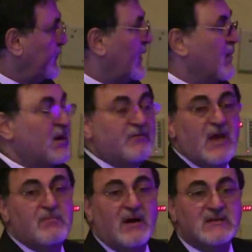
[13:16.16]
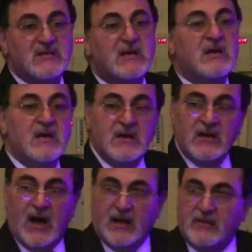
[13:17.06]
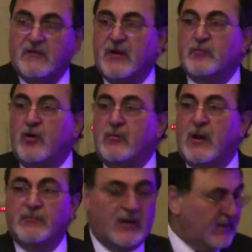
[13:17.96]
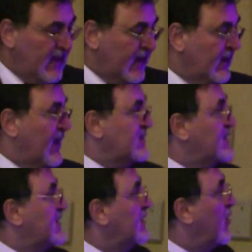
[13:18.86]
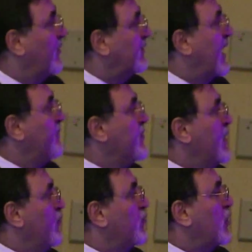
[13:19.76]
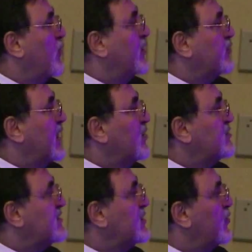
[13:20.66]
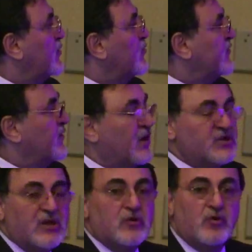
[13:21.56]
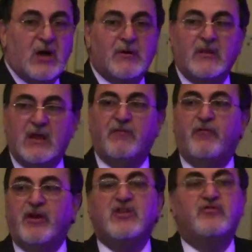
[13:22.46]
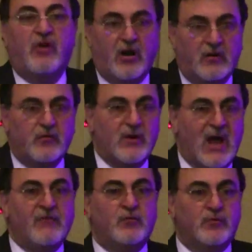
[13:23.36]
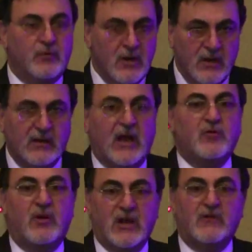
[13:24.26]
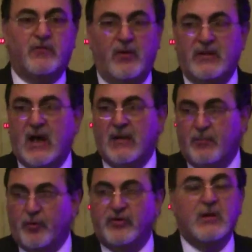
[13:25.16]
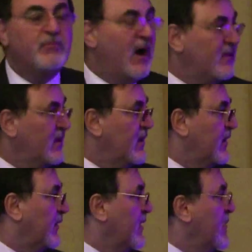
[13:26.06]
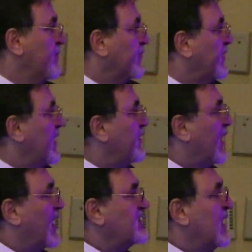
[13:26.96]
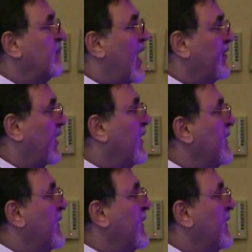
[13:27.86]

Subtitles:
above the MIC, another very important parameter. And again, as I said all the time, when you talk about AUC or concentration, you talk about the free drug. So you have to calculate for the protein binding here. Then there are some other